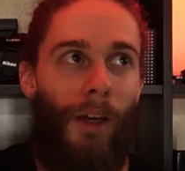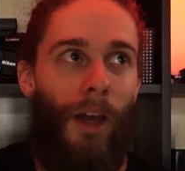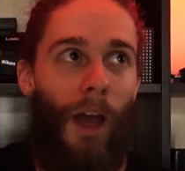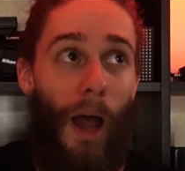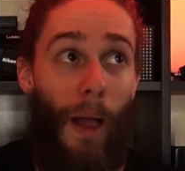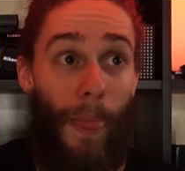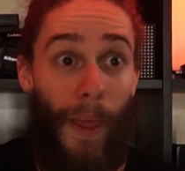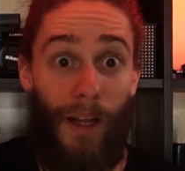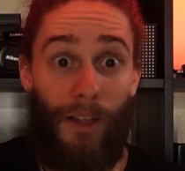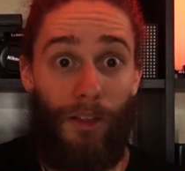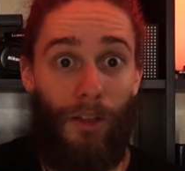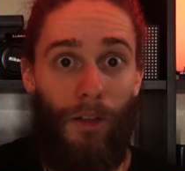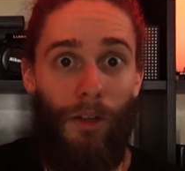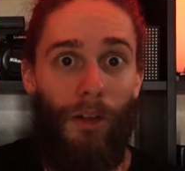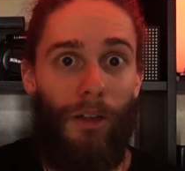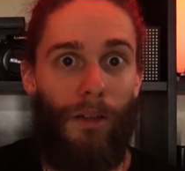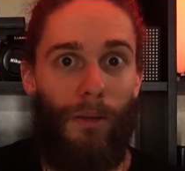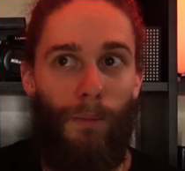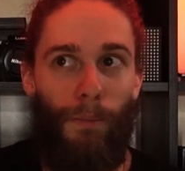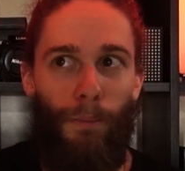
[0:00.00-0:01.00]
And that's
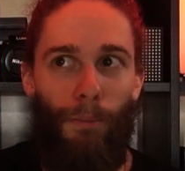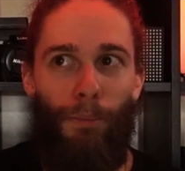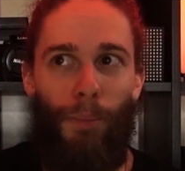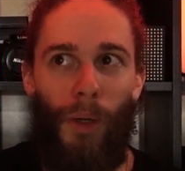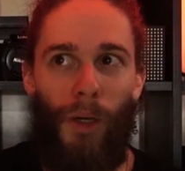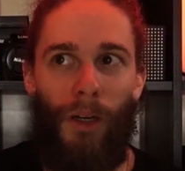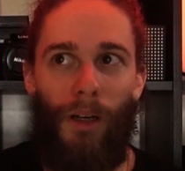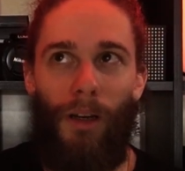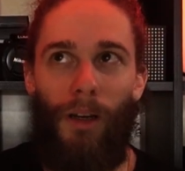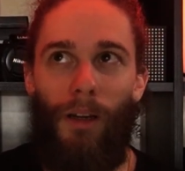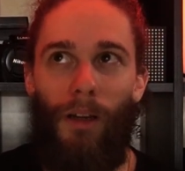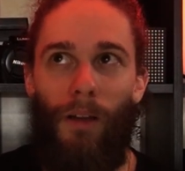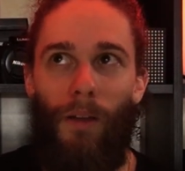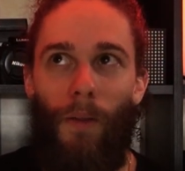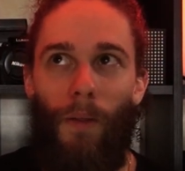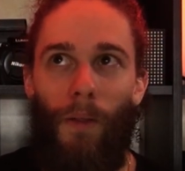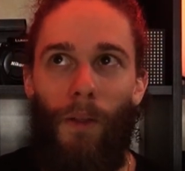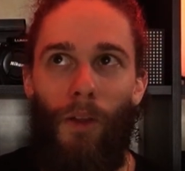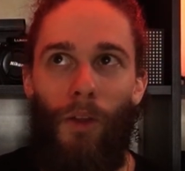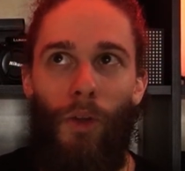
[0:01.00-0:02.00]
good. But
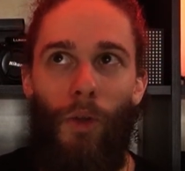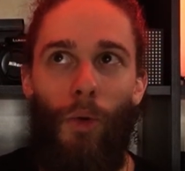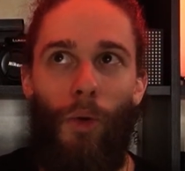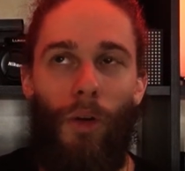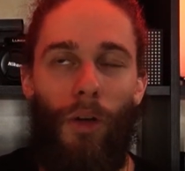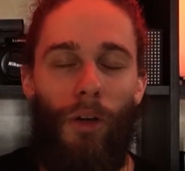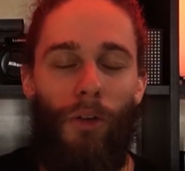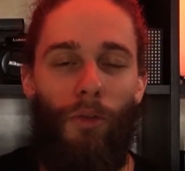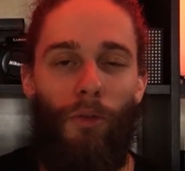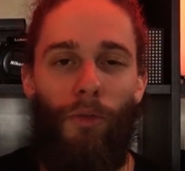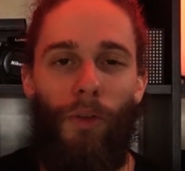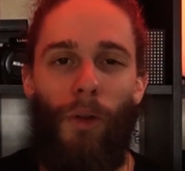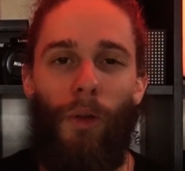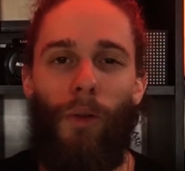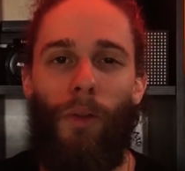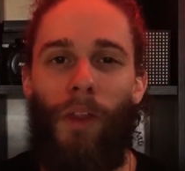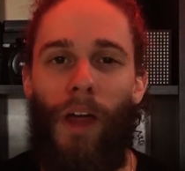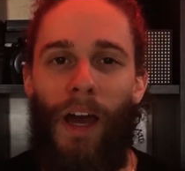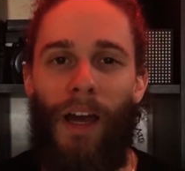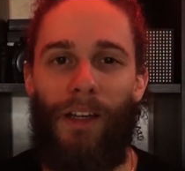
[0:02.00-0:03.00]
you could
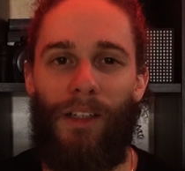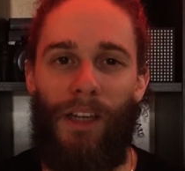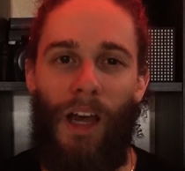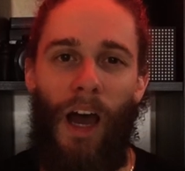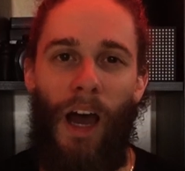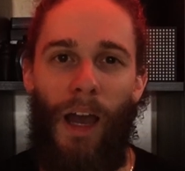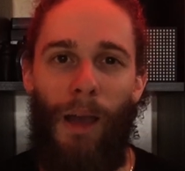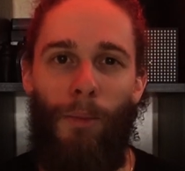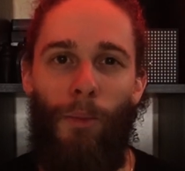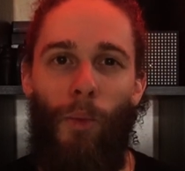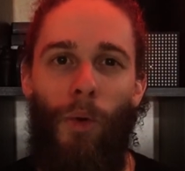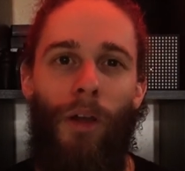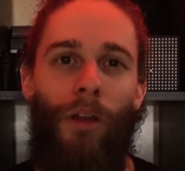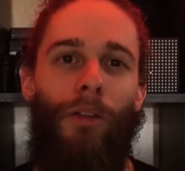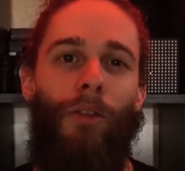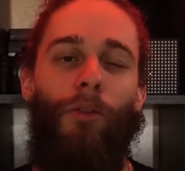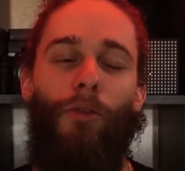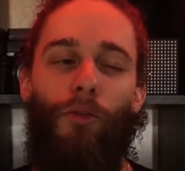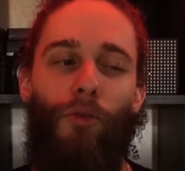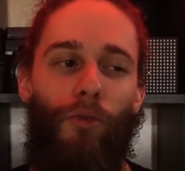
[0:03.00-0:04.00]
fill that time
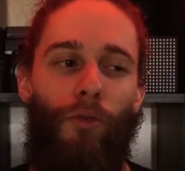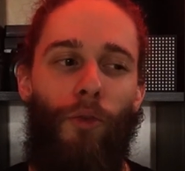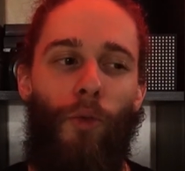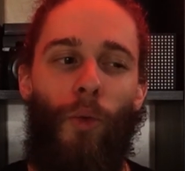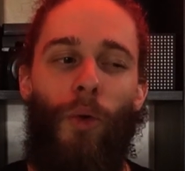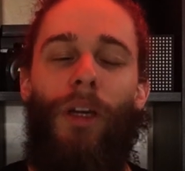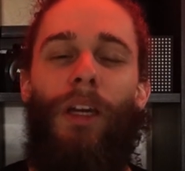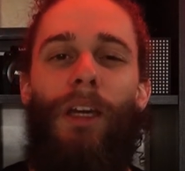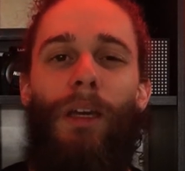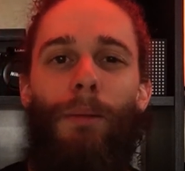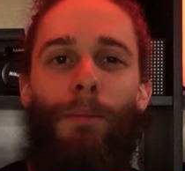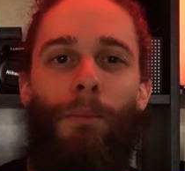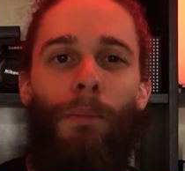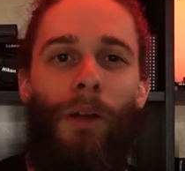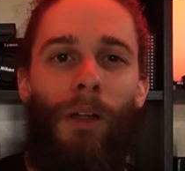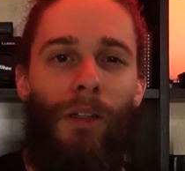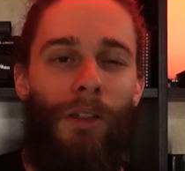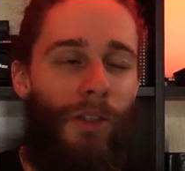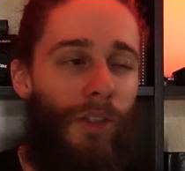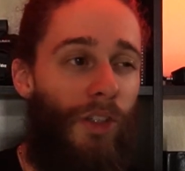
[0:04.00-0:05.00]
with free,
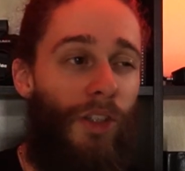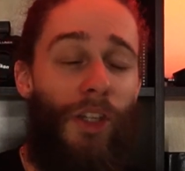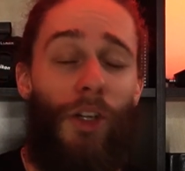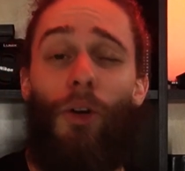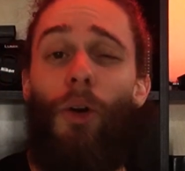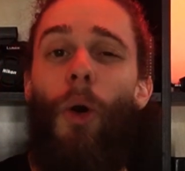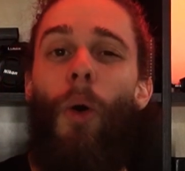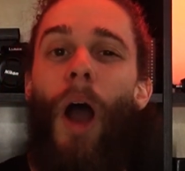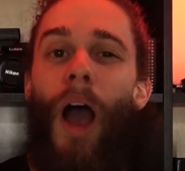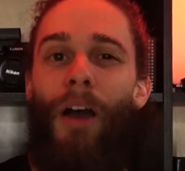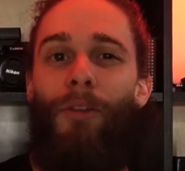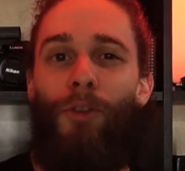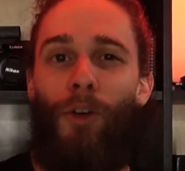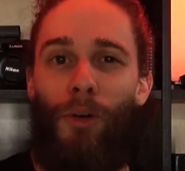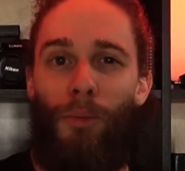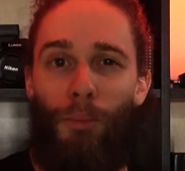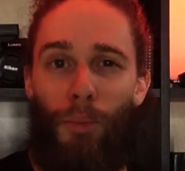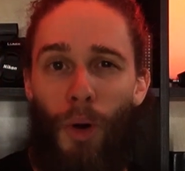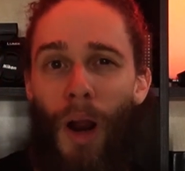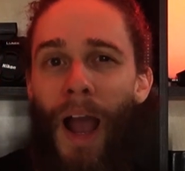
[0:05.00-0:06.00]
zero
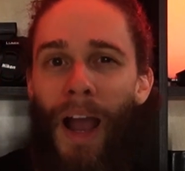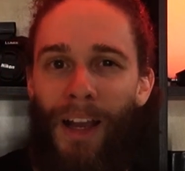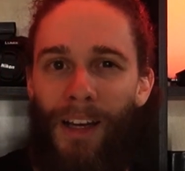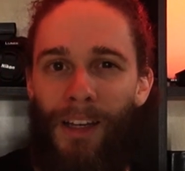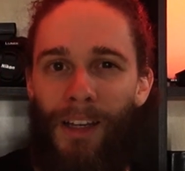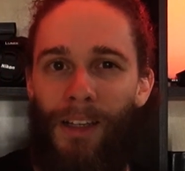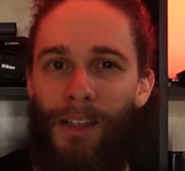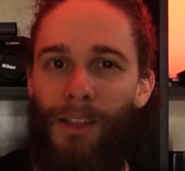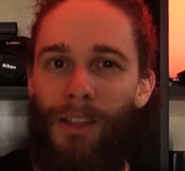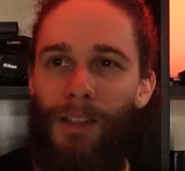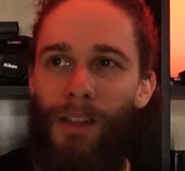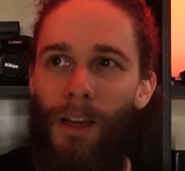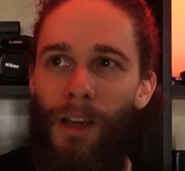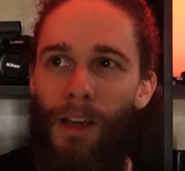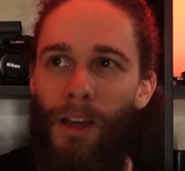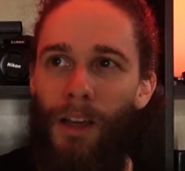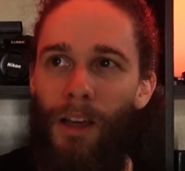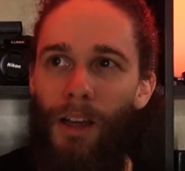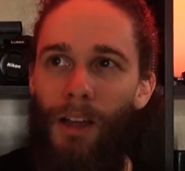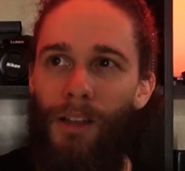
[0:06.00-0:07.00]
effort practice
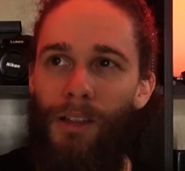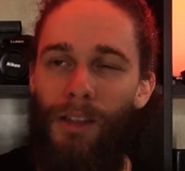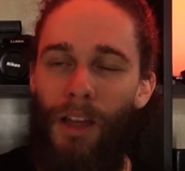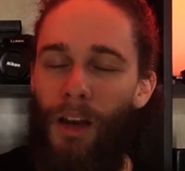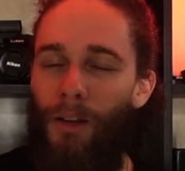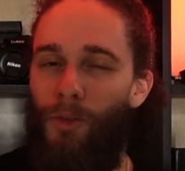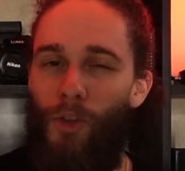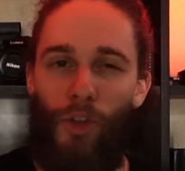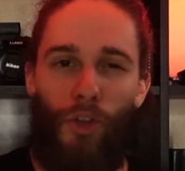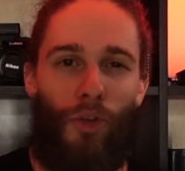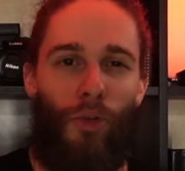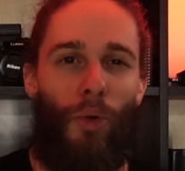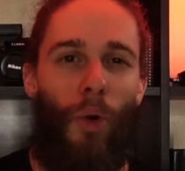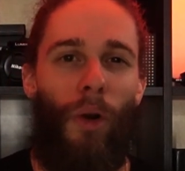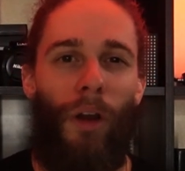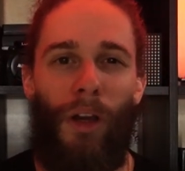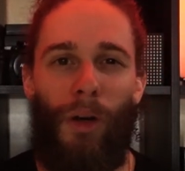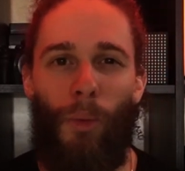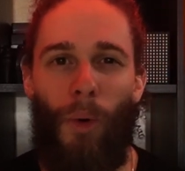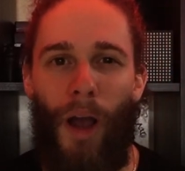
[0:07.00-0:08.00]
instead of just
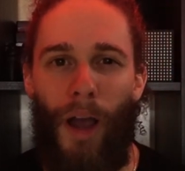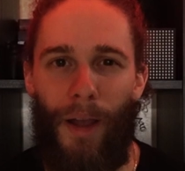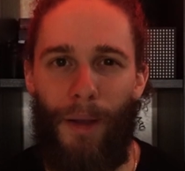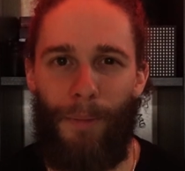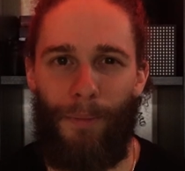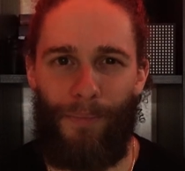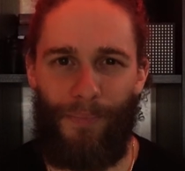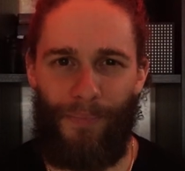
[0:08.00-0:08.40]
throwing it away.